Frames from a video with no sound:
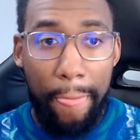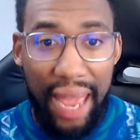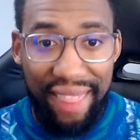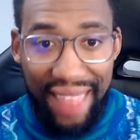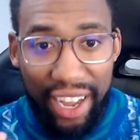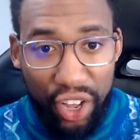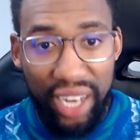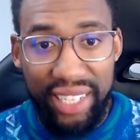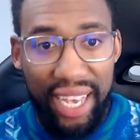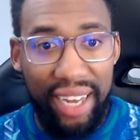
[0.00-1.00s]
And that
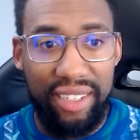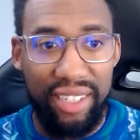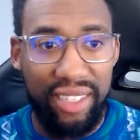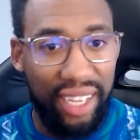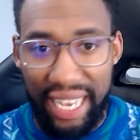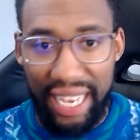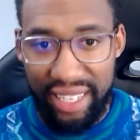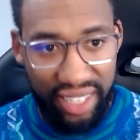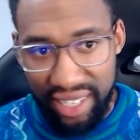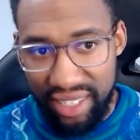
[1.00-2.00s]
content just collects
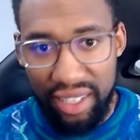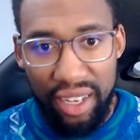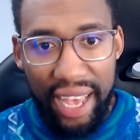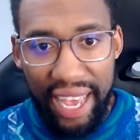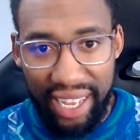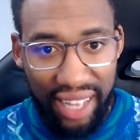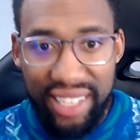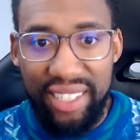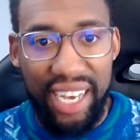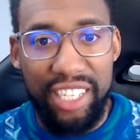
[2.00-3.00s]
dust. It
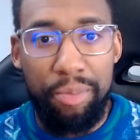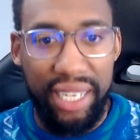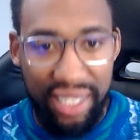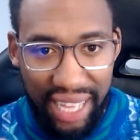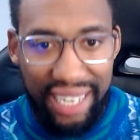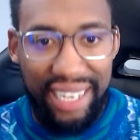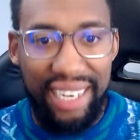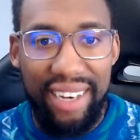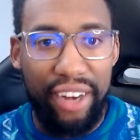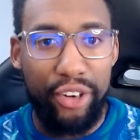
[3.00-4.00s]
collects dust because they
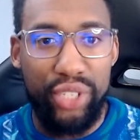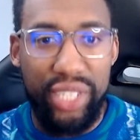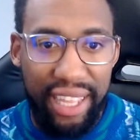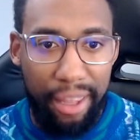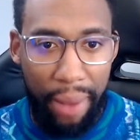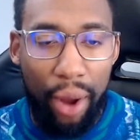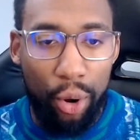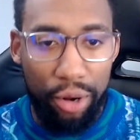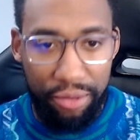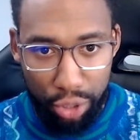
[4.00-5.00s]
didn't understand the power
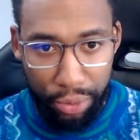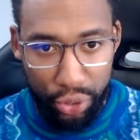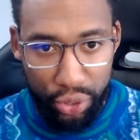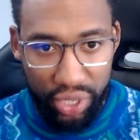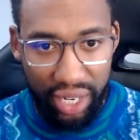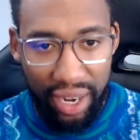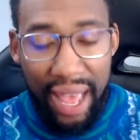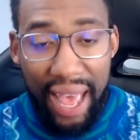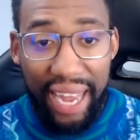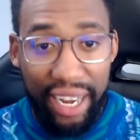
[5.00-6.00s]
of distribution.
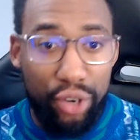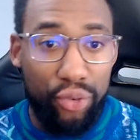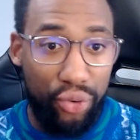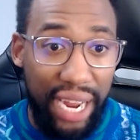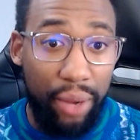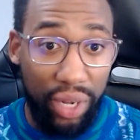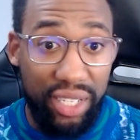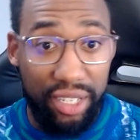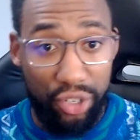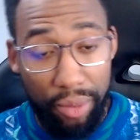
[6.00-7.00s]
And in Create Once,
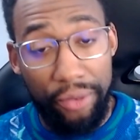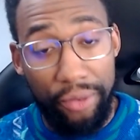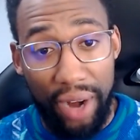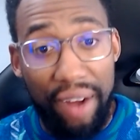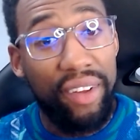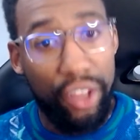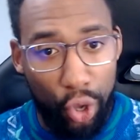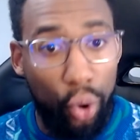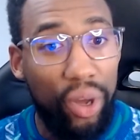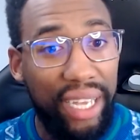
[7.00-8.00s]
Distribute Forever, the
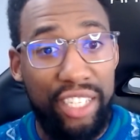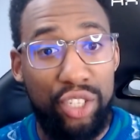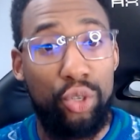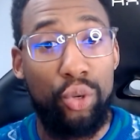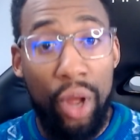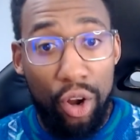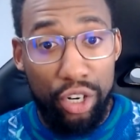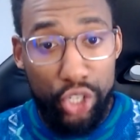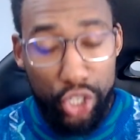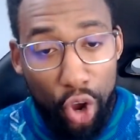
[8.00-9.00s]
goal is to
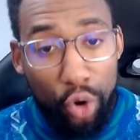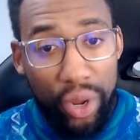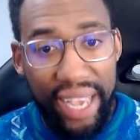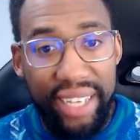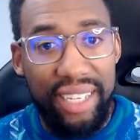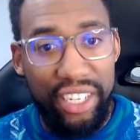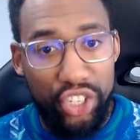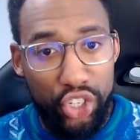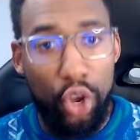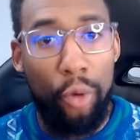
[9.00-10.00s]
showcase and show